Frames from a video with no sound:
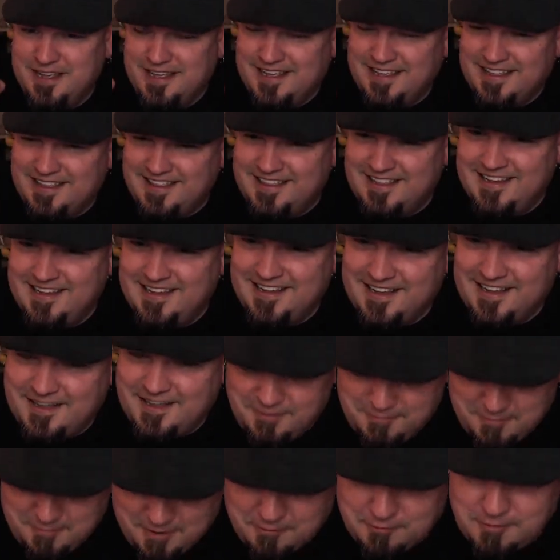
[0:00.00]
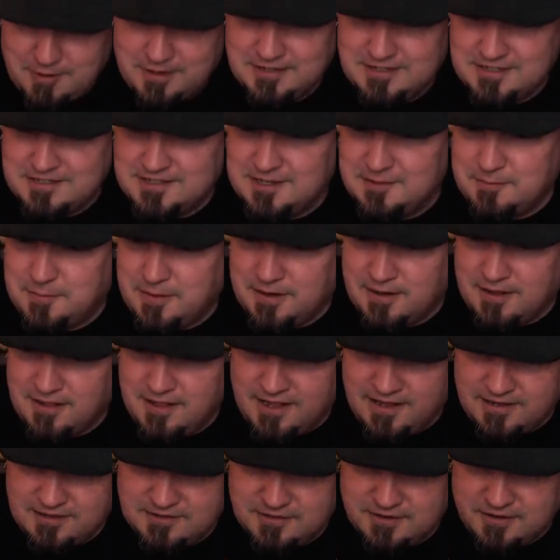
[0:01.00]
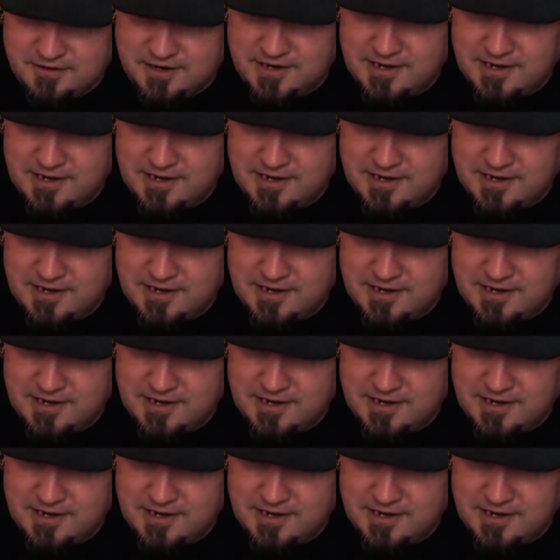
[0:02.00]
the my ring just hit my glass. Sorry.